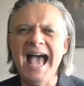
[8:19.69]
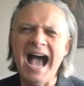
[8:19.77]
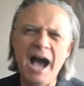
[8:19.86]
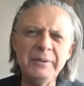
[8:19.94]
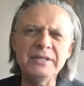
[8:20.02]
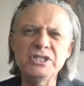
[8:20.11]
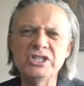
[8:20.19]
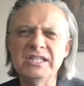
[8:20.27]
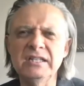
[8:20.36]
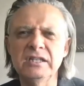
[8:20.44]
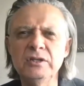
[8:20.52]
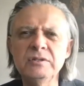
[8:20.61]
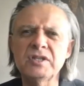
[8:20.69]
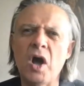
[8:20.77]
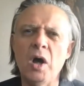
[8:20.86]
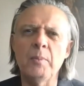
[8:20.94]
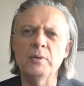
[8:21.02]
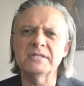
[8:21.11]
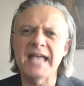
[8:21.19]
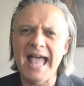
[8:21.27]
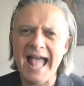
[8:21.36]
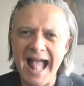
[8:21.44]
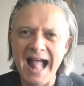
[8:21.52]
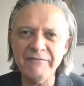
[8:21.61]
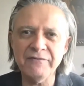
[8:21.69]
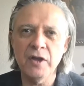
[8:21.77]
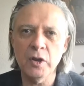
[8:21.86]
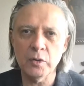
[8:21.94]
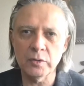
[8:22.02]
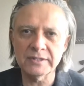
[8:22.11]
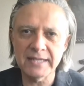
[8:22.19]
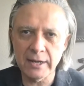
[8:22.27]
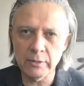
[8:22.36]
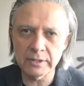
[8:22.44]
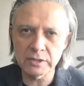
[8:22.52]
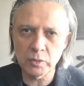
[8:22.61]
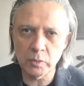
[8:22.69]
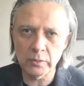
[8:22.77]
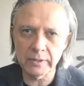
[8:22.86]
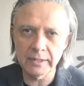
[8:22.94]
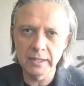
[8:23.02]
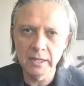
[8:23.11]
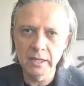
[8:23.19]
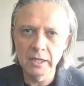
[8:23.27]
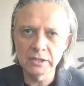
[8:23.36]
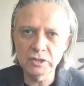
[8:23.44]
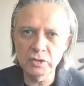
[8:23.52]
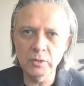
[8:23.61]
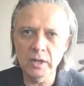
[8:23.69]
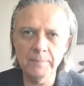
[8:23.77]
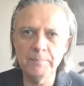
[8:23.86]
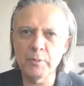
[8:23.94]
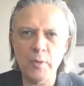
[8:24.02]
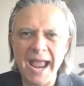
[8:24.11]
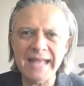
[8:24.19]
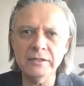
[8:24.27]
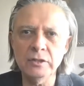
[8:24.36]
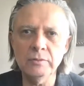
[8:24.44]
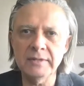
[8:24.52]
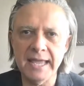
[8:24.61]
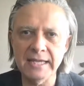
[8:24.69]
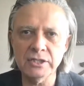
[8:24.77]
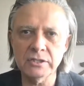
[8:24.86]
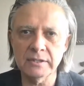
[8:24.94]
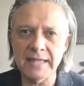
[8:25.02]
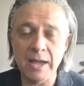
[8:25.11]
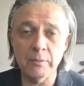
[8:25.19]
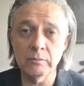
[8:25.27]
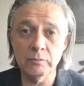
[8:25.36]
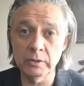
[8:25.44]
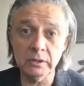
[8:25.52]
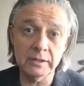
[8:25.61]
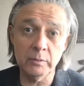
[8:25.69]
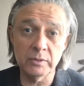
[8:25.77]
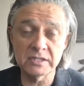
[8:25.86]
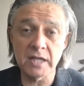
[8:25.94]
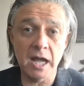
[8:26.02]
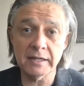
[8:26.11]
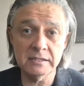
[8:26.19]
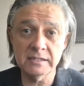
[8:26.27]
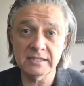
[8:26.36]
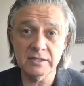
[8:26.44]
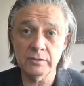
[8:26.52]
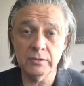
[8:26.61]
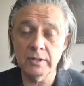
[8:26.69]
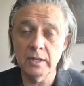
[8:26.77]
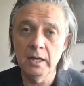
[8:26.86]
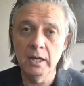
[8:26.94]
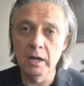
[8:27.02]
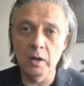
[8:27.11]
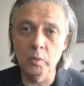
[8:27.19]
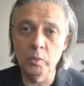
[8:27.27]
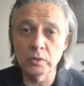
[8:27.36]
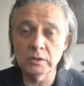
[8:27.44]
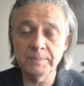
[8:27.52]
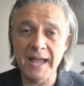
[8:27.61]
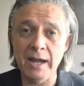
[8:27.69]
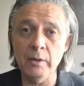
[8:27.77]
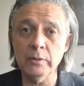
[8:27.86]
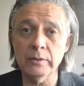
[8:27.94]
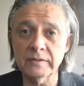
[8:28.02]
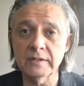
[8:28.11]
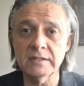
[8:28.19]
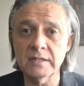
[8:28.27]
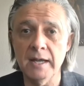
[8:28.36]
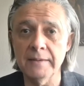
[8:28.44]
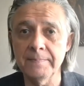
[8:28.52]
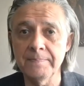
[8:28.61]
How did she lose almost half her territory to a brand new nation that really was not considered a world power at the time?